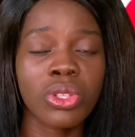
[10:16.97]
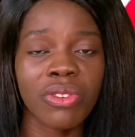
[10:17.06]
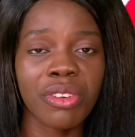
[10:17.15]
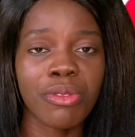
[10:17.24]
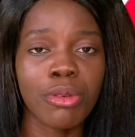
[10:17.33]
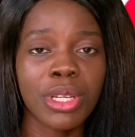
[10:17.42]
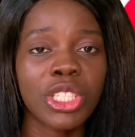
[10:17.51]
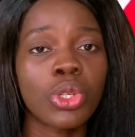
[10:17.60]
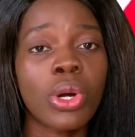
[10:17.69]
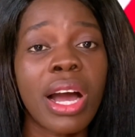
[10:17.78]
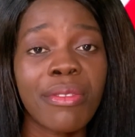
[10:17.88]
tons of
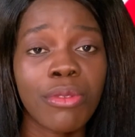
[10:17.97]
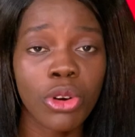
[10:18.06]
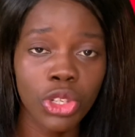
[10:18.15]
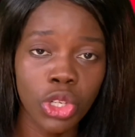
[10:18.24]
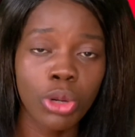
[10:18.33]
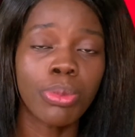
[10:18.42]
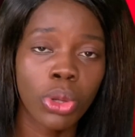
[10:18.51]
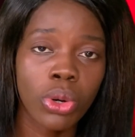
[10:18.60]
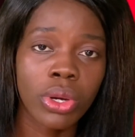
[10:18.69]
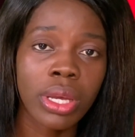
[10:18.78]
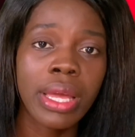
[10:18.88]
information you have on your
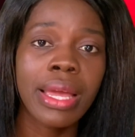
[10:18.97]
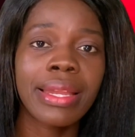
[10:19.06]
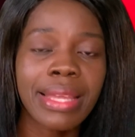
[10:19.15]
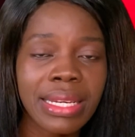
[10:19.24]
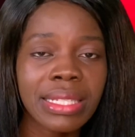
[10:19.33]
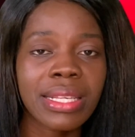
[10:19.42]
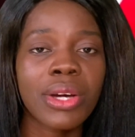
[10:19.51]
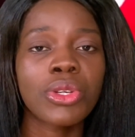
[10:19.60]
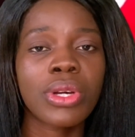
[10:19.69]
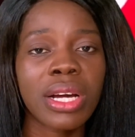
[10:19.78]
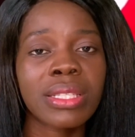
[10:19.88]
blog. That is how
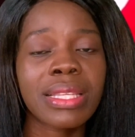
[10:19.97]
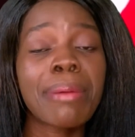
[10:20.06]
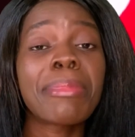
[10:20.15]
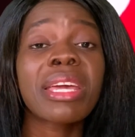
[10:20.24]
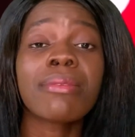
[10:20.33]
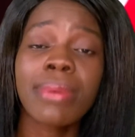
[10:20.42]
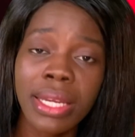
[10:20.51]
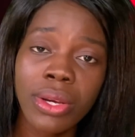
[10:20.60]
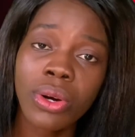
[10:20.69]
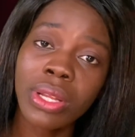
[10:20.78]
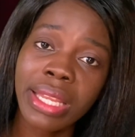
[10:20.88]
you can start making
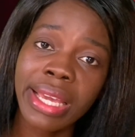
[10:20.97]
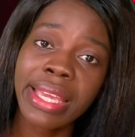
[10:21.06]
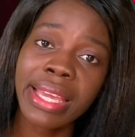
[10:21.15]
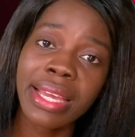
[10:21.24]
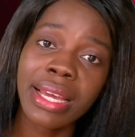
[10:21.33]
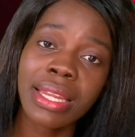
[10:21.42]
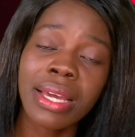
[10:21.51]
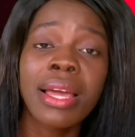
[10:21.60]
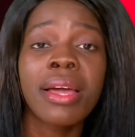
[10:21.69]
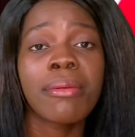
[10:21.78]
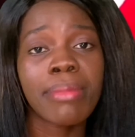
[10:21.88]
money online here in Ghana.
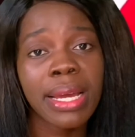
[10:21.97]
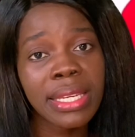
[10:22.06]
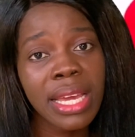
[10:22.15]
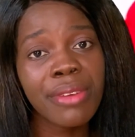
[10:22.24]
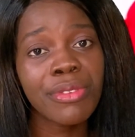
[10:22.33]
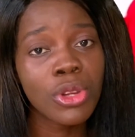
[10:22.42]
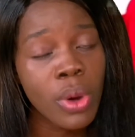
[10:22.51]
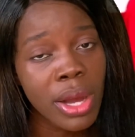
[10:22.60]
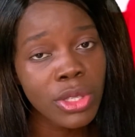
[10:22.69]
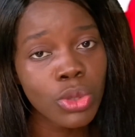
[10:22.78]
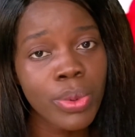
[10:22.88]
My dear, if you know
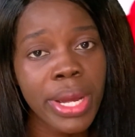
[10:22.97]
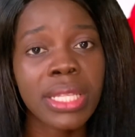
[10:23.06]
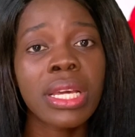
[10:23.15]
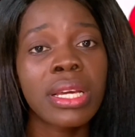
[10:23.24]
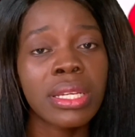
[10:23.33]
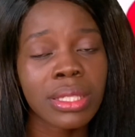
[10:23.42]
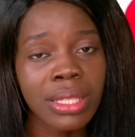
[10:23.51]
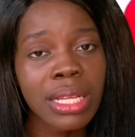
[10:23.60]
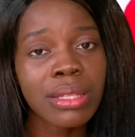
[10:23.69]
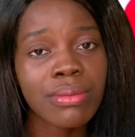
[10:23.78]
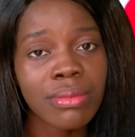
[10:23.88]
how to write,
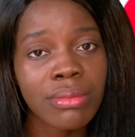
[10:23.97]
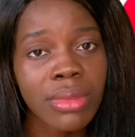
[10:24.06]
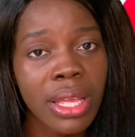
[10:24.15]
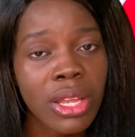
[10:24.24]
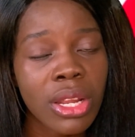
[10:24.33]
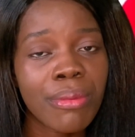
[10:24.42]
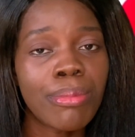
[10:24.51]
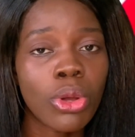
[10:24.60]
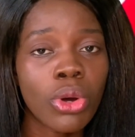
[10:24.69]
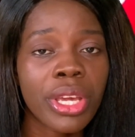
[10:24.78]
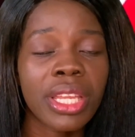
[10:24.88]
start thinking of
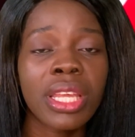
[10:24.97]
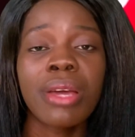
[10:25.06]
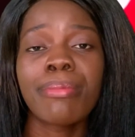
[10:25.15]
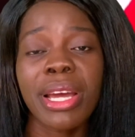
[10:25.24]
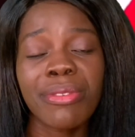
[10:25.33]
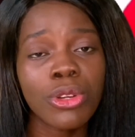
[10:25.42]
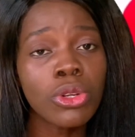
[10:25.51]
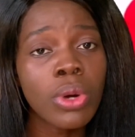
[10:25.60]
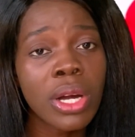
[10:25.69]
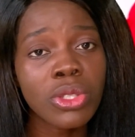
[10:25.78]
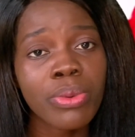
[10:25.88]
blogging. But if you
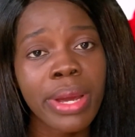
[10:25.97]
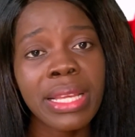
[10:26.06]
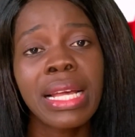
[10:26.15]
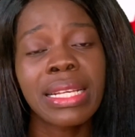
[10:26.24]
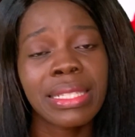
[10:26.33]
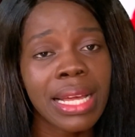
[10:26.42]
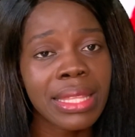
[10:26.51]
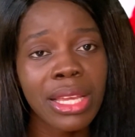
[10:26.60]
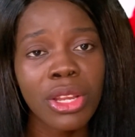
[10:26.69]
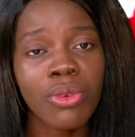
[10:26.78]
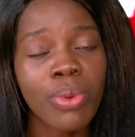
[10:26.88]
don't know how to write, start
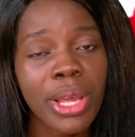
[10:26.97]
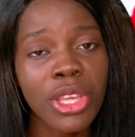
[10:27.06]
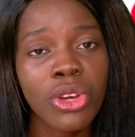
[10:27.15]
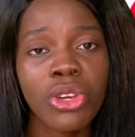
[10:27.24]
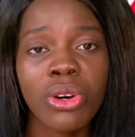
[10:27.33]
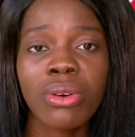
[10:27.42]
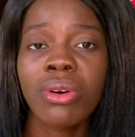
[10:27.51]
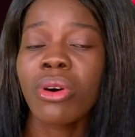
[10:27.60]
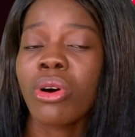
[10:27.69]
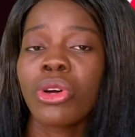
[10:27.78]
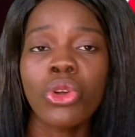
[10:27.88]
thinking of working
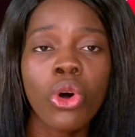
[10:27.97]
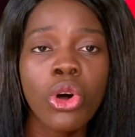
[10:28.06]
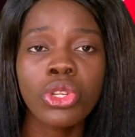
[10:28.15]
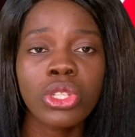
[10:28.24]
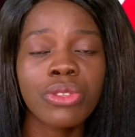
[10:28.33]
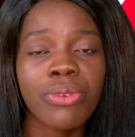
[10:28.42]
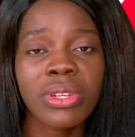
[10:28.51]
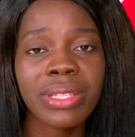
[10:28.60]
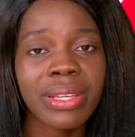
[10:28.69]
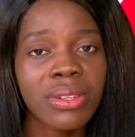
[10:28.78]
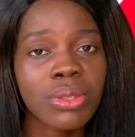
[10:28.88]
on all those 4
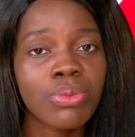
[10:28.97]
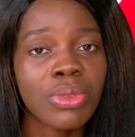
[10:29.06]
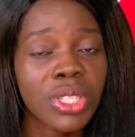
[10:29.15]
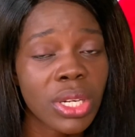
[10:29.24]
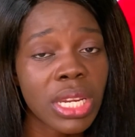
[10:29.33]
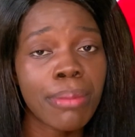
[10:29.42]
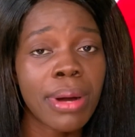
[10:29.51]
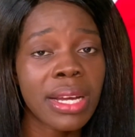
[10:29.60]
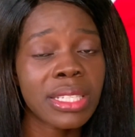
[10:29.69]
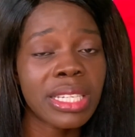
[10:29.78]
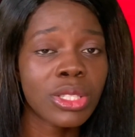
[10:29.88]
skills we talked about,
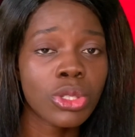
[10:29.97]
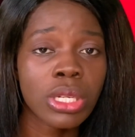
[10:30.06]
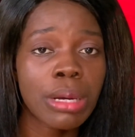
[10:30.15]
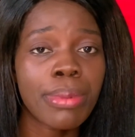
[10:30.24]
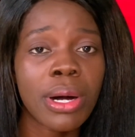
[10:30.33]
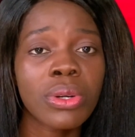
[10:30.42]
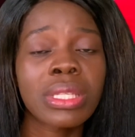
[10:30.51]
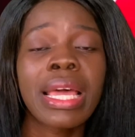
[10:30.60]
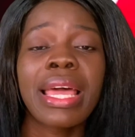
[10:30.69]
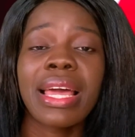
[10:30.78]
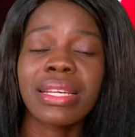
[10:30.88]
I just talked about,
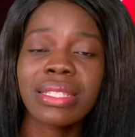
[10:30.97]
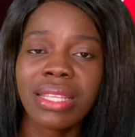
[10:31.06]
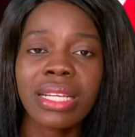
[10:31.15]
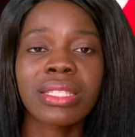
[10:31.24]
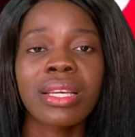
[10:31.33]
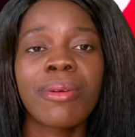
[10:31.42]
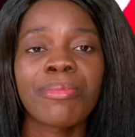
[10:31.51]
and start